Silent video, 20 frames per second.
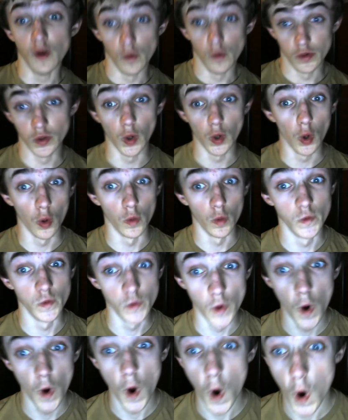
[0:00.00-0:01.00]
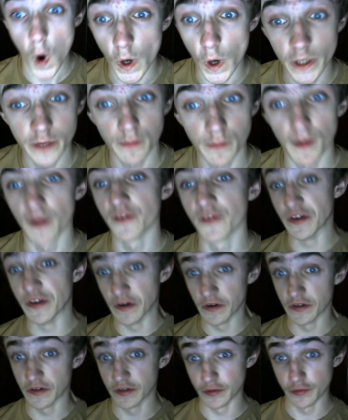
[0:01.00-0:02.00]
Be, oh no, you're watching it
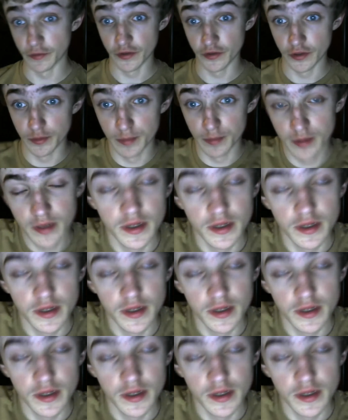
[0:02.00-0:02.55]
on YouTube